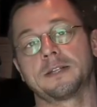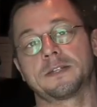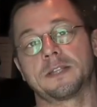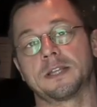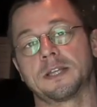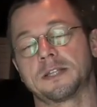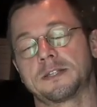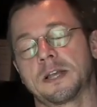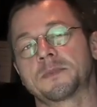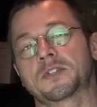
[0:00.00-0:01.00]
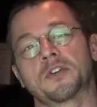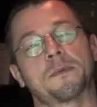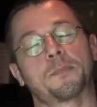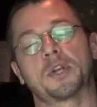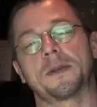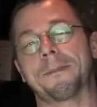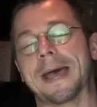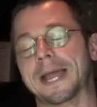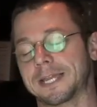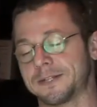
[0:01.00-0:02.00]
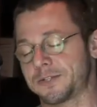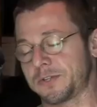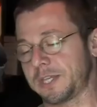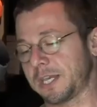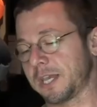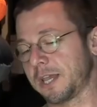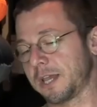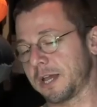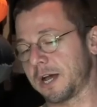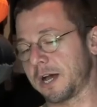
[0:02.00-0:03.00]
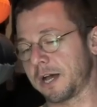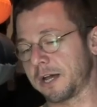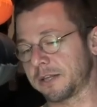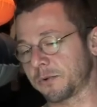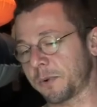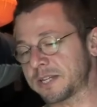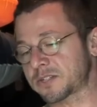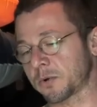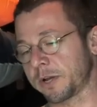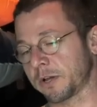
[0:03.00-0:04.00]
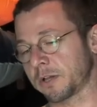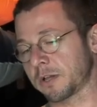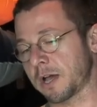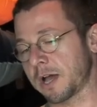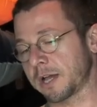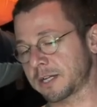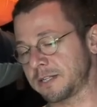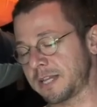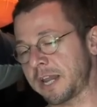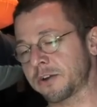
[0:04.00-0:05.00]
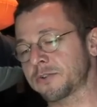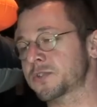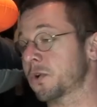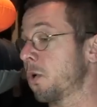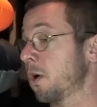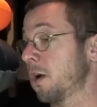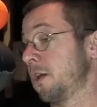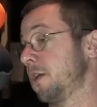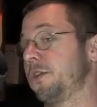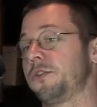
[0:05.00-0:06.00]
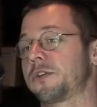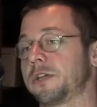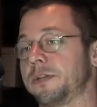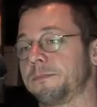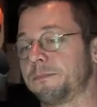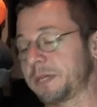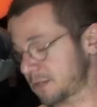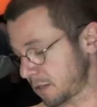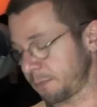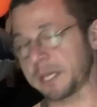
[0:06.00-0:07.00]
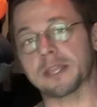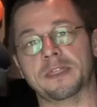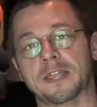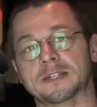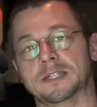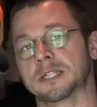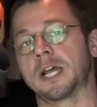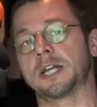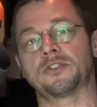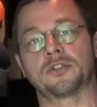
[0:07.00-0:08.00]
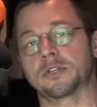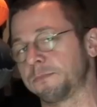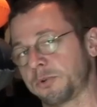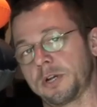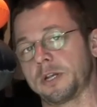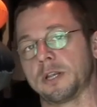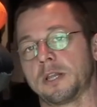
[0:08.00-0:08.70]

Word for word: to the dumpster and put it back into the Uh, the waste oil uh, containers, or you can, because it'll be a thick sludge, you can put it